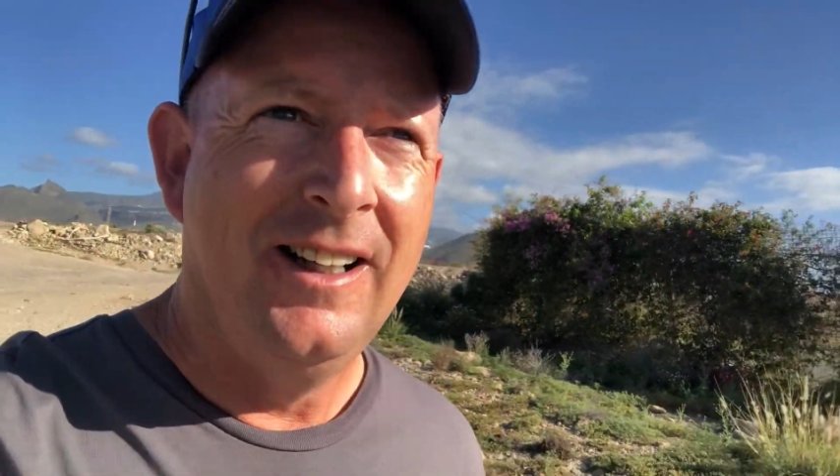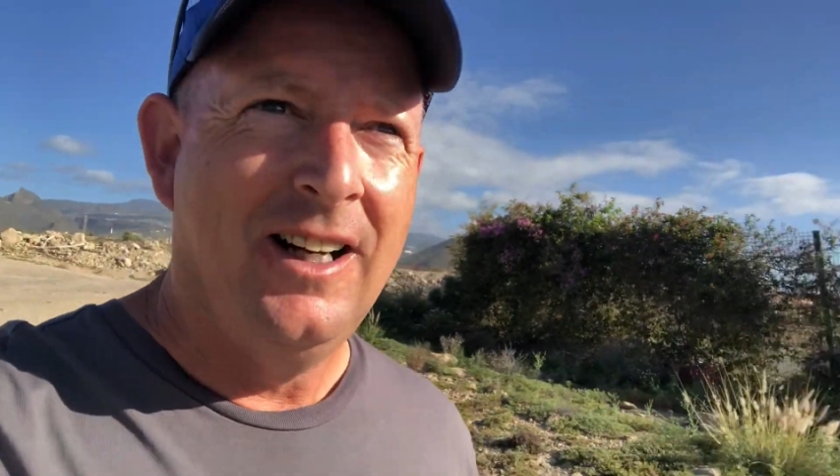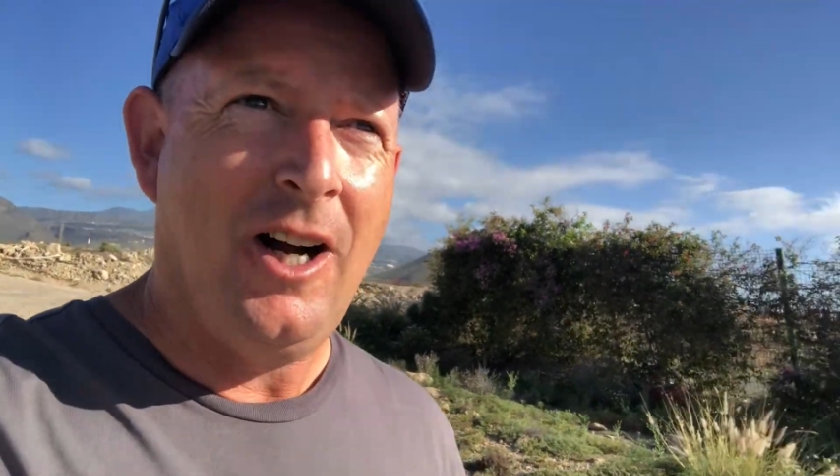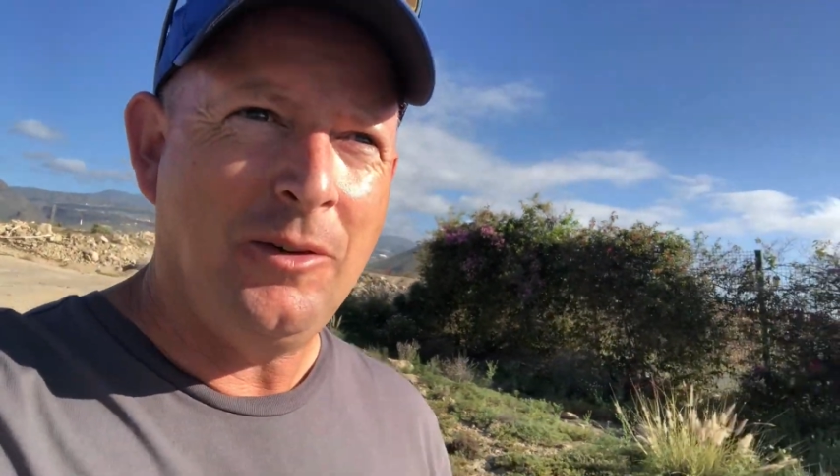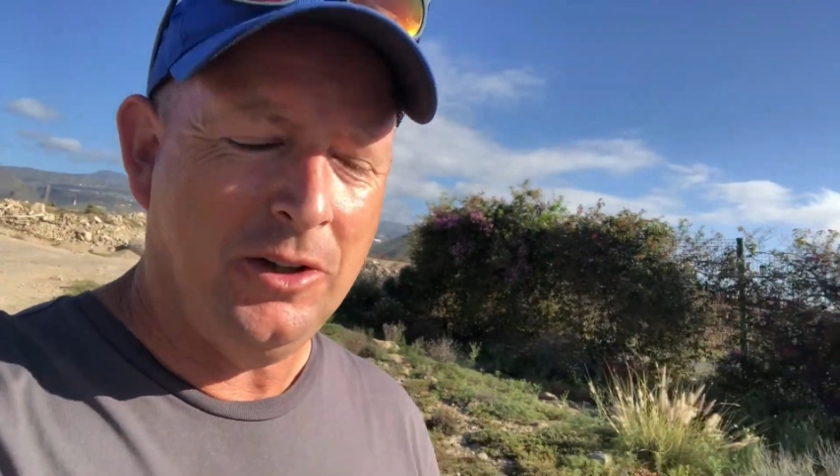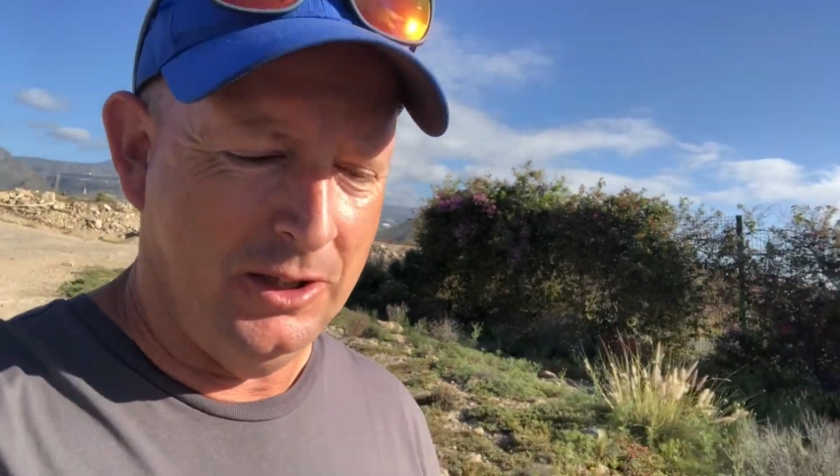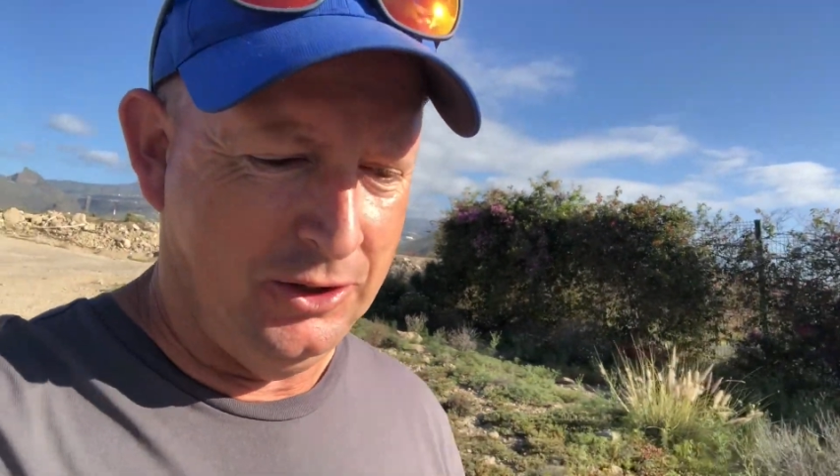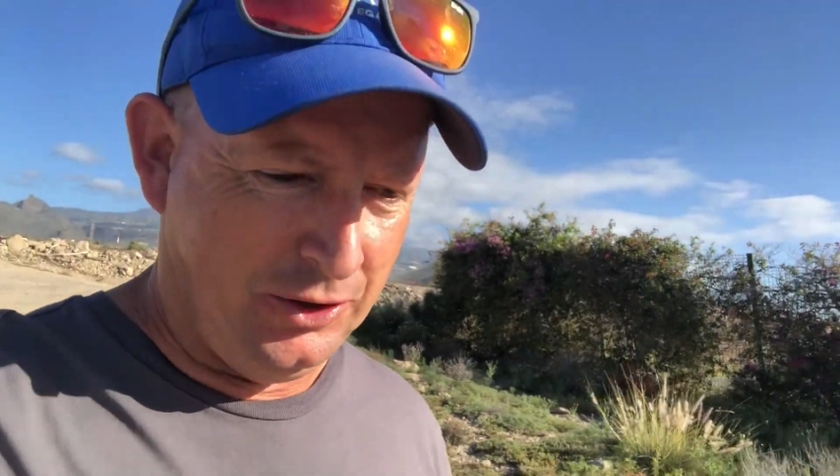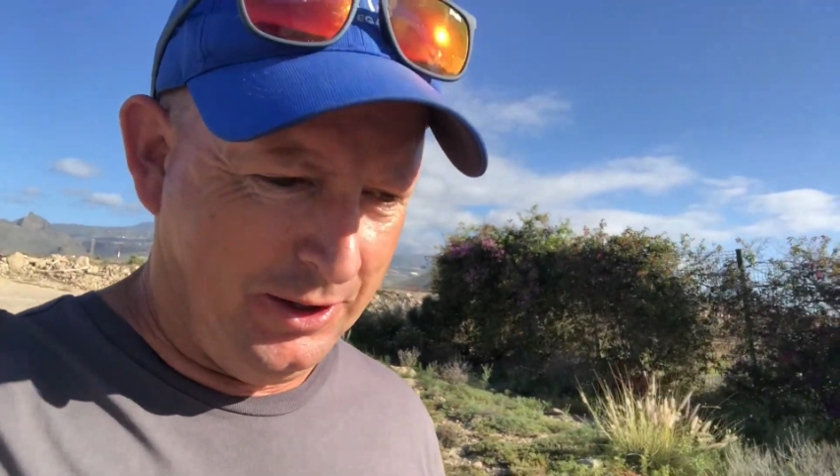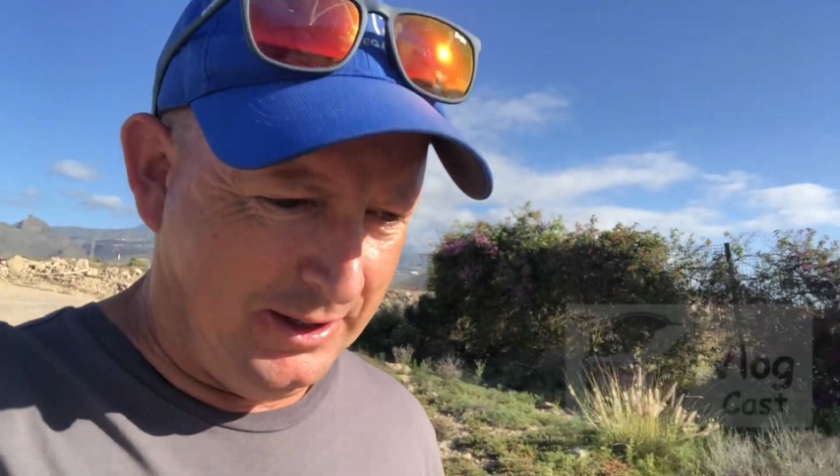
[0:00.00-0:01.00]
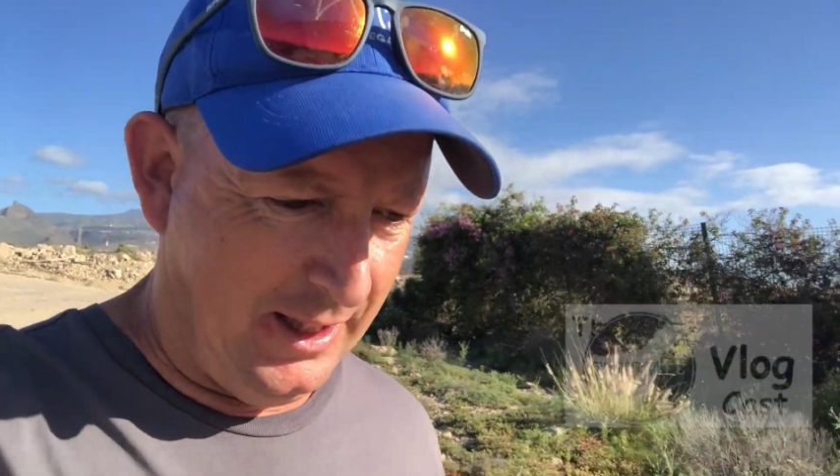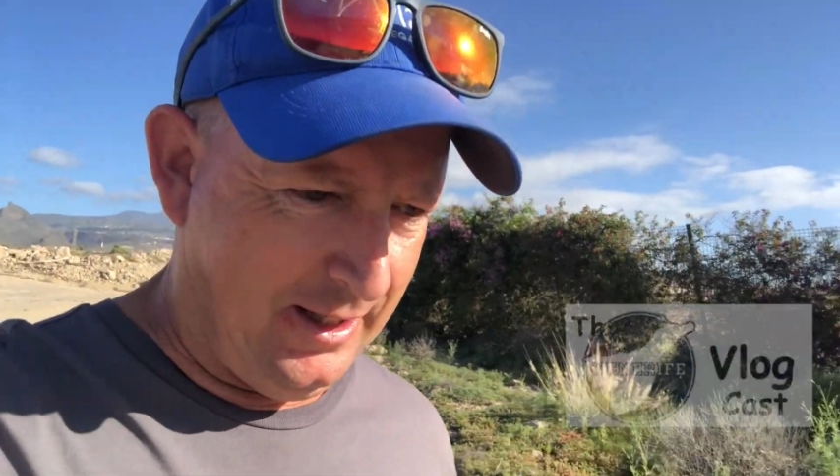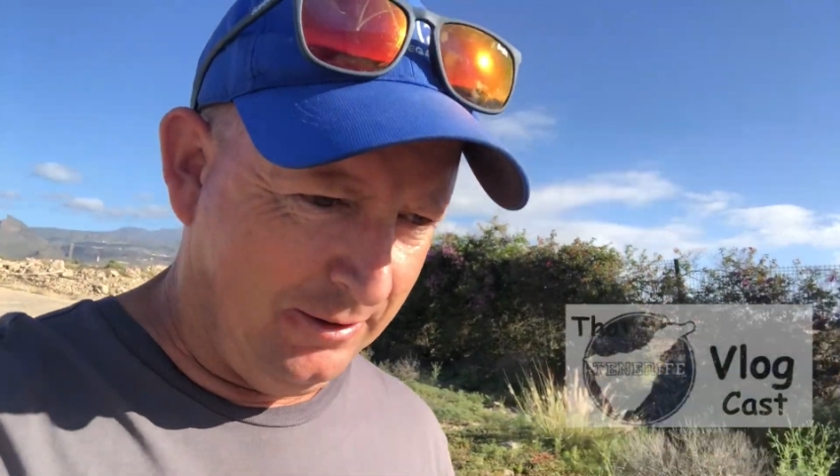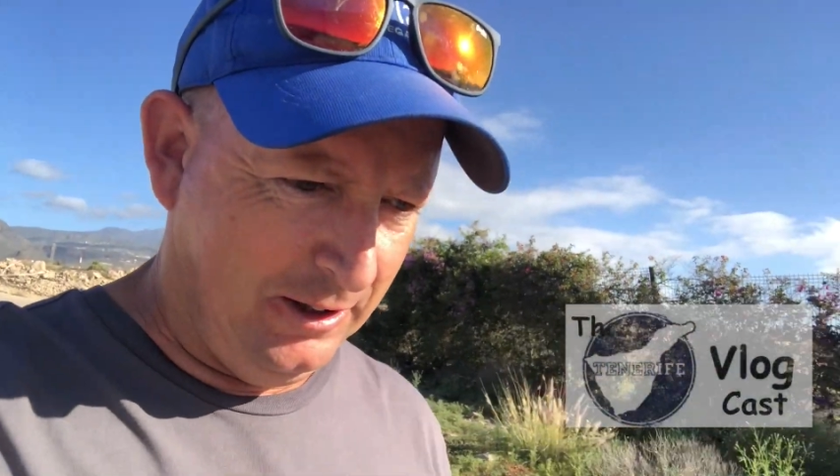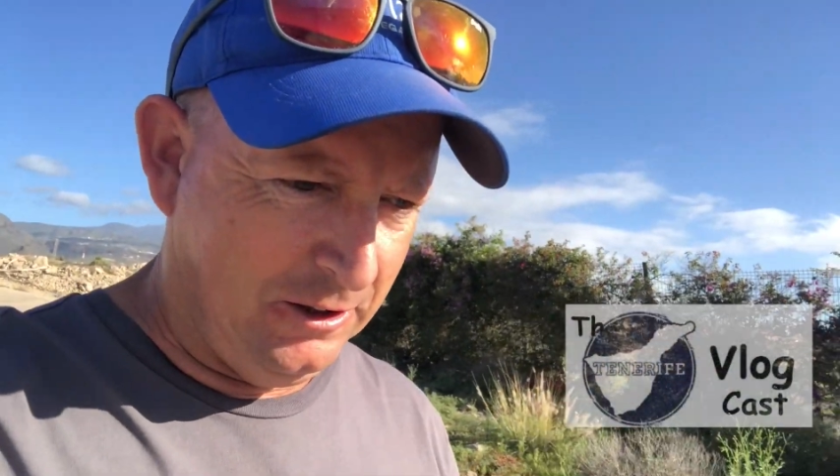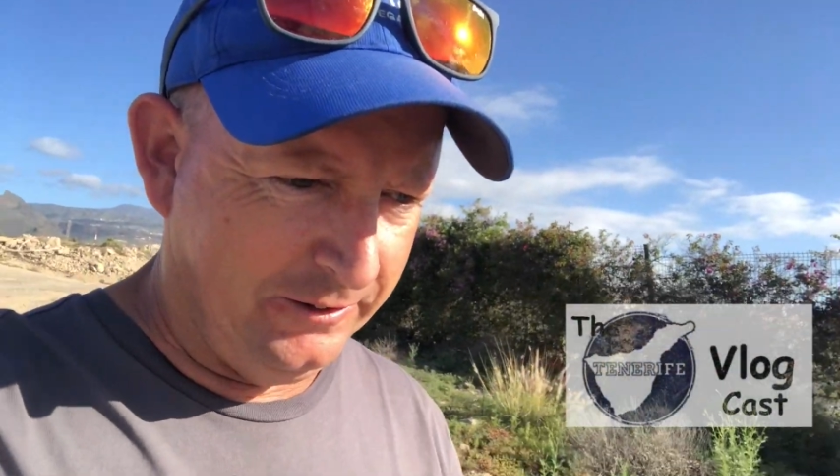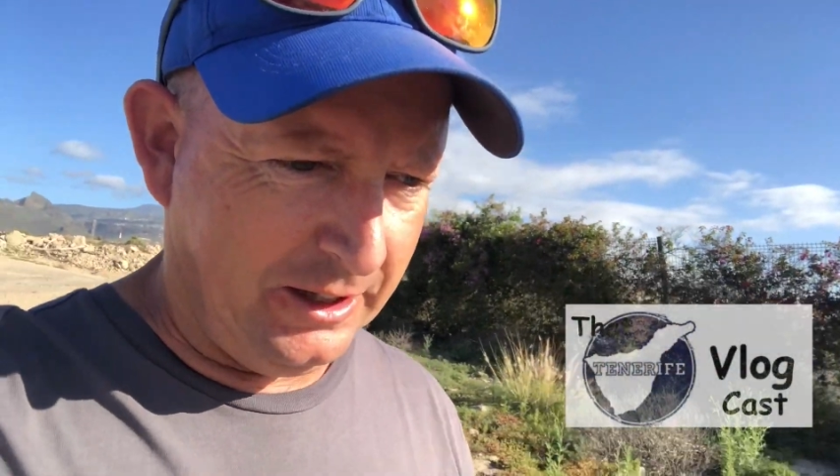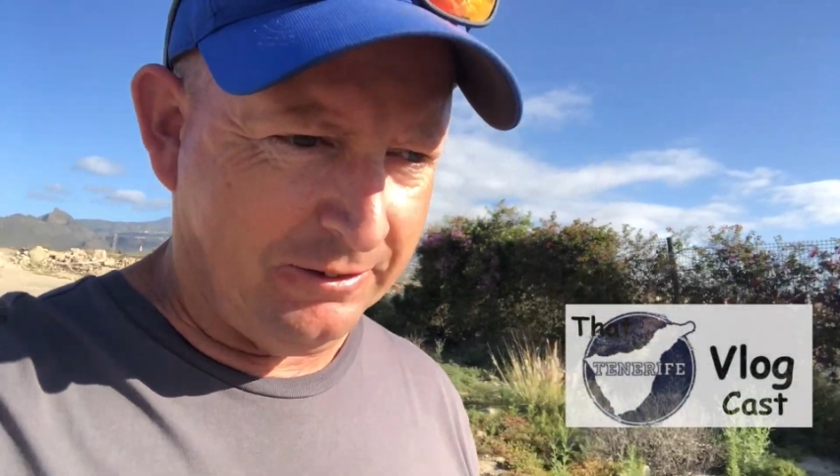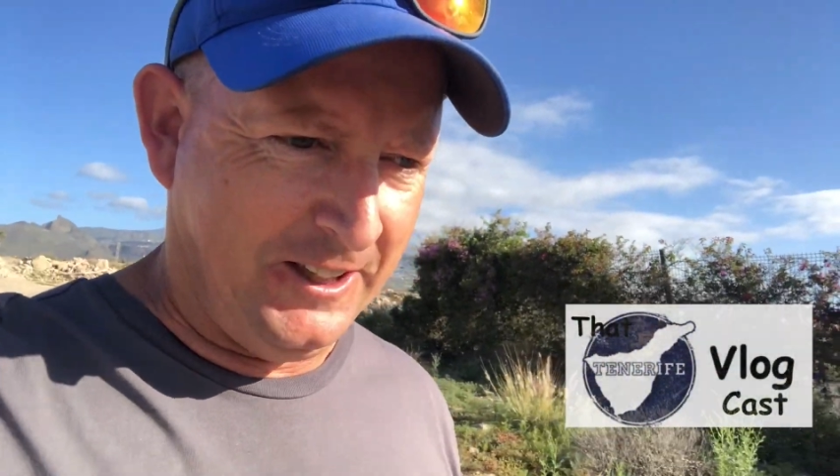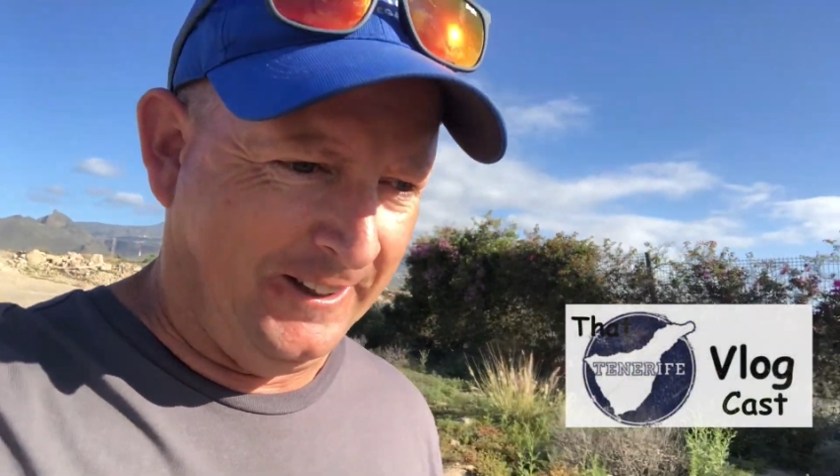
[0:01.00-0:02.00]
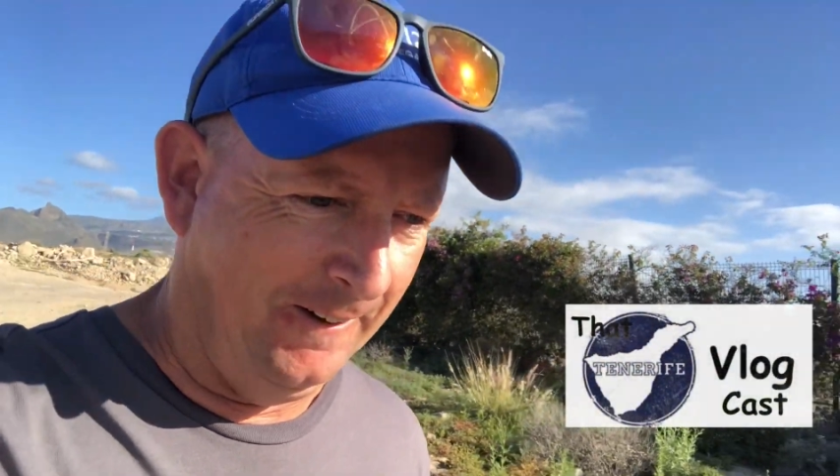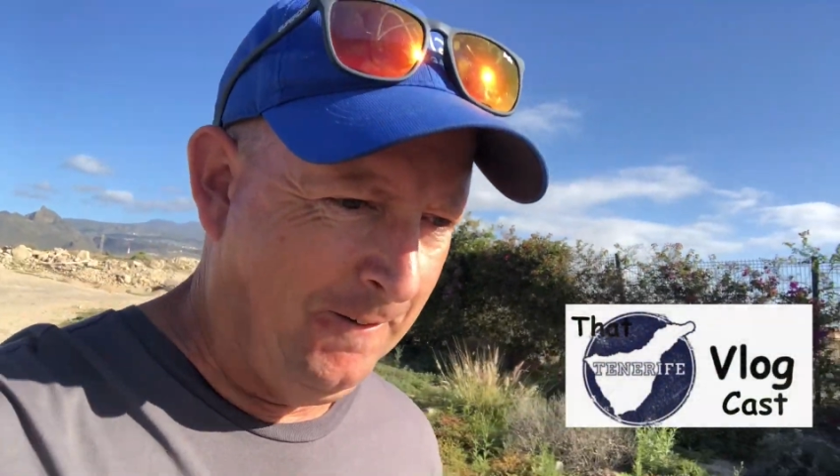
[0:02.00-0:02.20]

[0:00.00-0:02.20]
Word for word: Hope you all enjoyed, uh, recovered after